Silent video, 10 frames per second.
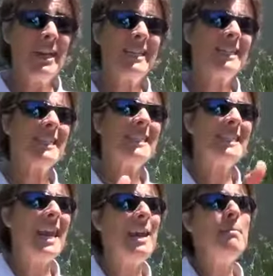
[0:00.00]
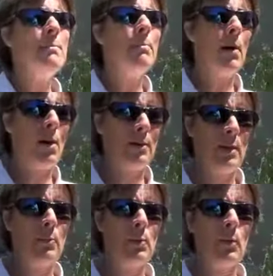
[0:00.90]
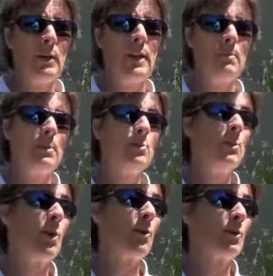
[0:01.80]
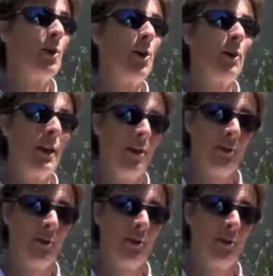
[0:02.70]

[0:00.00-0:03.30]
is the same bond that we want to get between our dog and